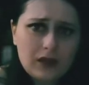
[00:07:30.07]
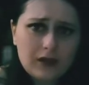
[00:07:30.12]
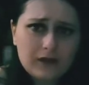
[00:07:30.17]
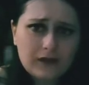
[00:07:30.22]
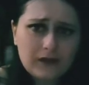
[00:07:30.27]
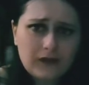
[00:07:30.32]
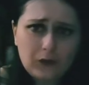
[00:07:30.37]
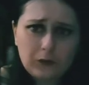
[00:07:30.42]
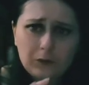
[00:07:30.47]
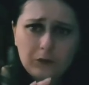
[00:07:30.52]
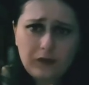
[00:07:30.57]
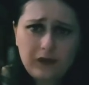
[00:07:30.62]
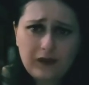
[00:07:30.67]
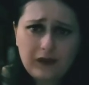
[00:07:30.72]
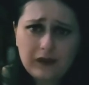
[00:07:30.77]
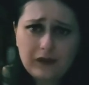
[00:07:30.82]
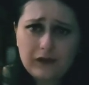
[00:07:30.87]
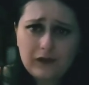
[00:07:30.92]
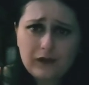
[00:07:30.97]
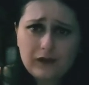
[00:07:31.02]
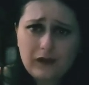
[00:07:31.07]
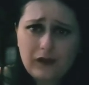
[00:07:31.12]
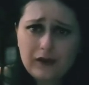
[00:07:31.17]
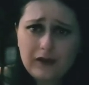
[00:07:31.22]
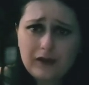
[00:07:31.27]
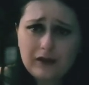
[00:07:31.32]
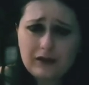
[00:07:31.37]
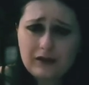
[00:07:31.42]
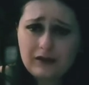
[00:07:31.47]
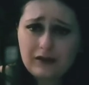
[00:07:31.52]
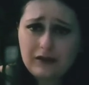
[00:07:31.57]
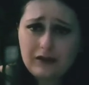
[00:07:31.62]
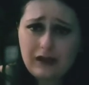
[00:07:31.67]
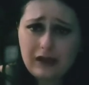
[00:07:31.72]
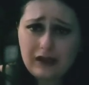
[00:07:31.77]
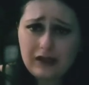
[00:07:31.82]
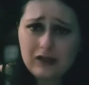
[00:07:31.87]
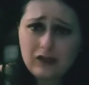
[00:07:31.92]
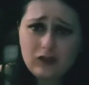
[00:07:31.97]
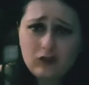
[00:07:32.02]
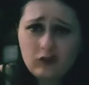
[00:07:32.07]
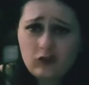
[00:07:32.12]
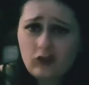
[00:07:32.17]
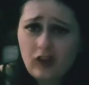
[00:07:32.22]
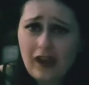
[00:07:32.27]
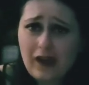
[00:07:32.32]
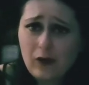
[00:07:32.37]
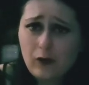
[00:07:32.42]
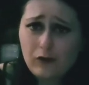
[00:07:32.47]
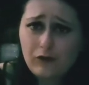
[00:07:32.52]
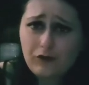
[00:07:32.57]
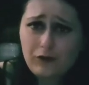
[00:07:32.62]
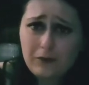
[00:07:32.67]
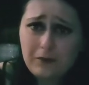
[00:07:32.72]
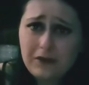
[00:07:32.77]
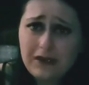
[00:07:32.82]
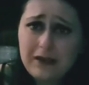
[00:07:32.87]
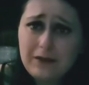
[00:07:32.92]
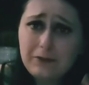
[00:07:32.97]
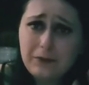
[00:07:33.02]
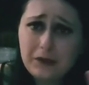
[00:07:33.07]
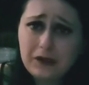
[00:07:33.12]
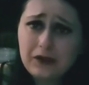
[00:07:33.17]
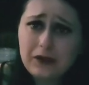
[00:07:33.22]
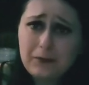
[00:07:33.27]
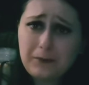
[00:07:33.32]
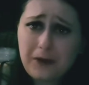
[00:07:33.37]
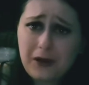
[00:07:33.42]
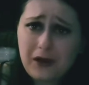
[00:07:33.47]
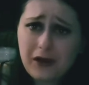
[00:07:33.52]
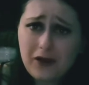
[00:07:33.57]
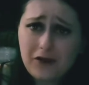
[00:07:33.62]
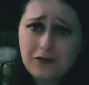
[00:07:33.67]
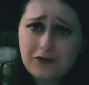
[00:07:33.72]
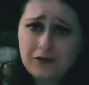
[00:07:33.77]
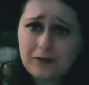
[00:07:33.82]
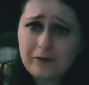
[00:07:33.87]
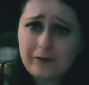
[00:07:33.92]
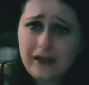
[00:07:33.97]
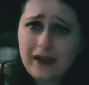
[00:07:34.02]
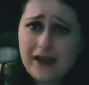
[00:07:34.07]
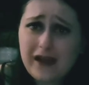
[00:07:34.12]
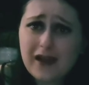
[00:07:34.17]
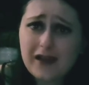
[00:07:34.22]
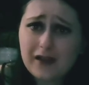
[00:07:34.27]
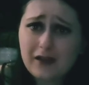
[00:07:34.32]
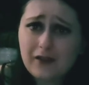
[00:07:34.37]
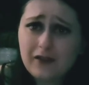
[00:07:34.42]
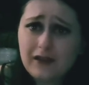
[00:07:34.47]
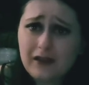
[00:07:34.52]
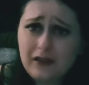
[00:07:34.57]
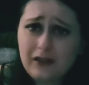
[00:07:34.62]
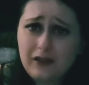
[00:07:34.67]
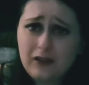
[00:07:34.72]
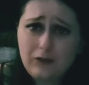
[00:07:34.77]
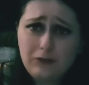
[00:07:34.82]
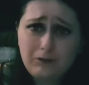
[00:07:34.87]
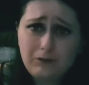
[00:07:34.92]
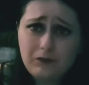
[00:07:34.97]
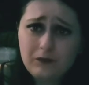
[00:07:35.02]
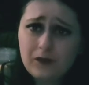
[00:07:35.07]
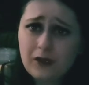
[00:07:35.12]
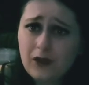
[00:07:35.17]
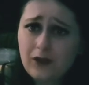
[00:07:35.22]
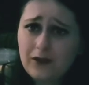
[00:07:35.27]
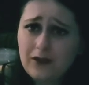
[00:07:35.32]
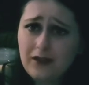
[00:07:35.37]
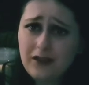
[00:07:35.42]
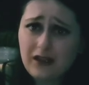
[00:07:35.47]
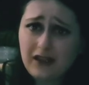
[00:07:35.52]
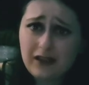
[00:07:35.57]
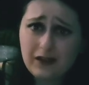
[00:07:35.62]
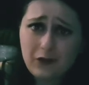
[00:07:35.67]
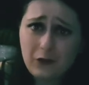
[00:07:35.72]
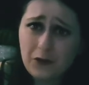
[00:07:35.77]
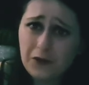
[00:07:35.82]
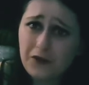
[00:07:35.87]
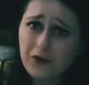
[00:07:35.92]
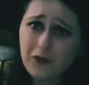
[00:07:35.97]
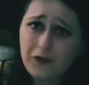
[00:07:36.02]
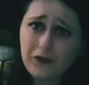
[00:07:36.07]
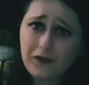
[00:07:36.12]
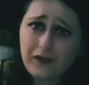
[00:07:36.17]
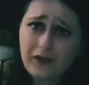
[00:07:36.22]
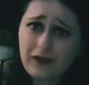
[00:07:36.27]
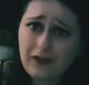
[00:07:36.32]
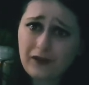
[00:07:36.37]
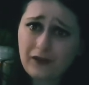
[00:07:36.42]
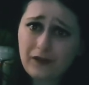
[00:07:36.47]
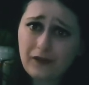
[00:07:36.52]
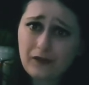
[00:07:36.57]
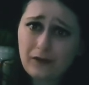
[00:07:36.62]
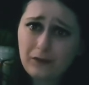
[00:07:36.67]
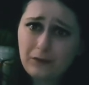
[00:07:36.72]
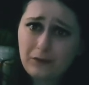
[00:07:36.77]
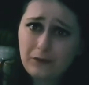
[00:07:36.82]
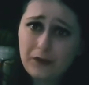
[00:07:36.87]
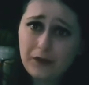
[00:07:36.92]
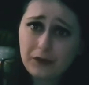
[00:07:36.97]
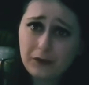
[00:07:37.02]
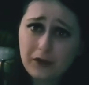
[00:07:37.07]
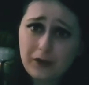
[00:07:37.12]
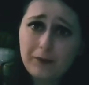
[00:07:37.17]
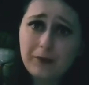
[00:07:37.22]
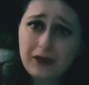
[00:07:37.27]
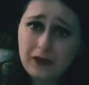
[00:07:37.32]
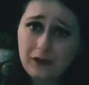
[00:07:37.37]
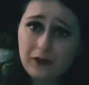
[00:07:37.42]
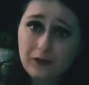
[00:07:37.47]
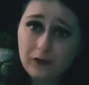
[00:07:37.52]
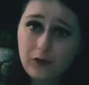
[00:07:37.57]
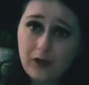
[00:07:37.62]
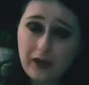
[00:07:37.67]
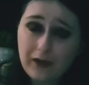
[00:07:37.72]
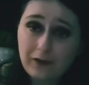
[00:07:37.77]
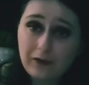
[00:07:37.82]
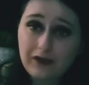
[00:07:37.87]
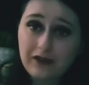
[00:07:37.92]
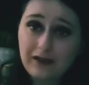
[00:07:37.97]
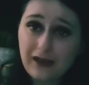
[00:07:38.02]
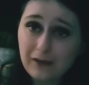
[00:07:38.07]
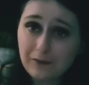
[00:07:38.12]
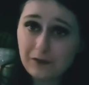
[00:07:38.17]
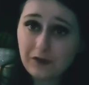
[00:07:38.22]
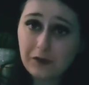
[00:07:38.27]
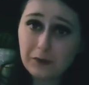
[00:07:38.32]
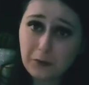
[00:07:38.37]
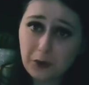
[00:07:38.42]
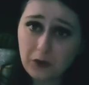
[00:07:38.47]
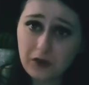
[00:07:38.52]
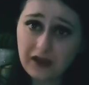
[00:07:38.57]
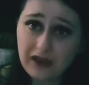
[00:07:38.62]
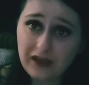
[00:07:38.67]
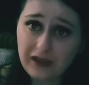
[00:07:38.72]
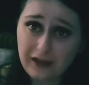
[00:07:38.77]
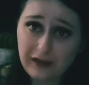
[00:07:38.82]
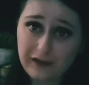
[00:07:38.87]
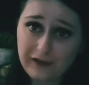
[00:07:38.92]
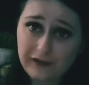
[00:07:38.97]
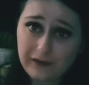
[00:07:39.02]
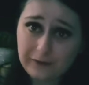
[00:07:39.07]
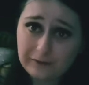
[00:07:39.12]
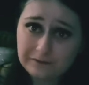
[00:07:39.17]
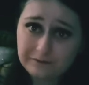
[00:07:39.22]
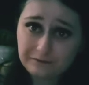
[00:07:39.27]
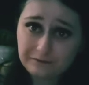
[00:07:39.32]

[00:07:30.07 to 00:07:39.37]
some things kind of didn't gel for me. But apart from that, like, you kind of ignore those things purely because of how in-depth the book is.